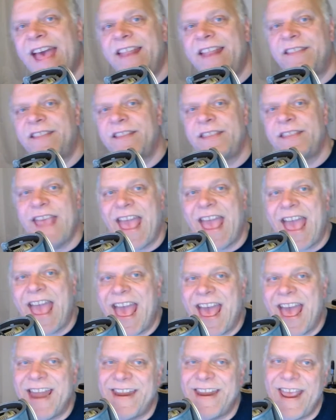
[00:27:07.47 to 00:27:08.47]
that the
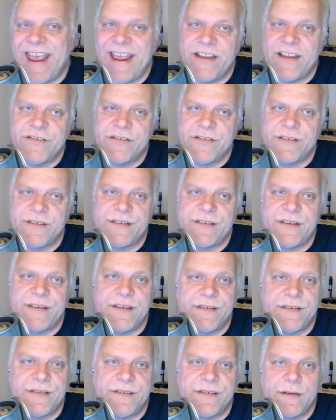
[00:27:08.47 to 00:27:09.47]
ad
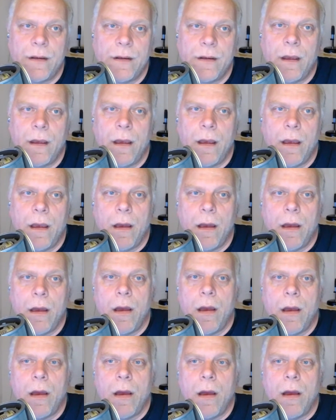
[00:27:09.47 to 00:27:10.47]
agencies
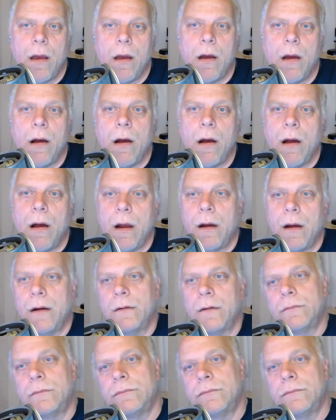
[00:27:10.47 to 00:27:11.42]
are